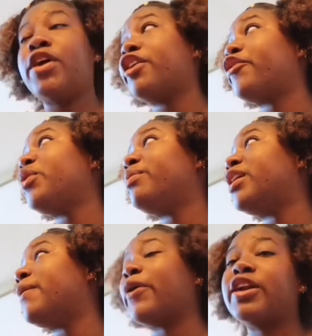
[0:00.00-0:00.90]
We're in
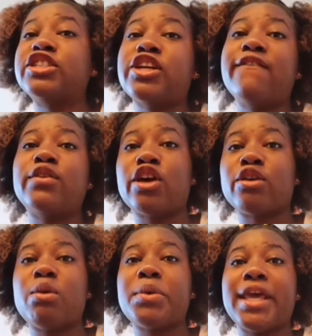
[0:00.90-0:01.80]
Aruba. I'm going to start
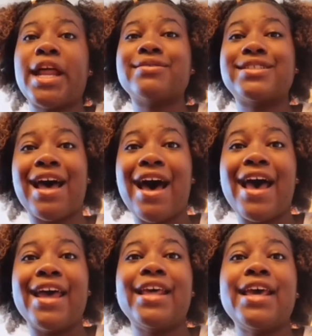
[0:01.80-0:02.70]
vlogging when we get
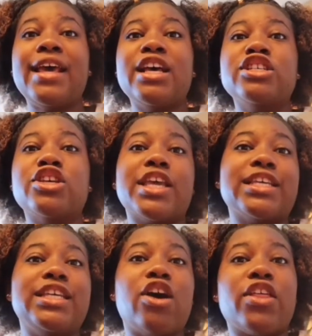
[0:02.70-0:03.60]
outside so you
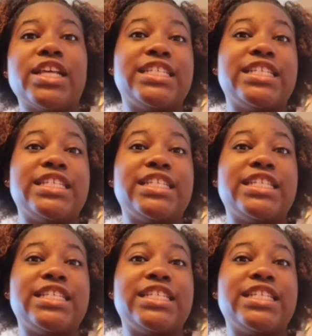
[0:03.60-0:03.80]
can see all the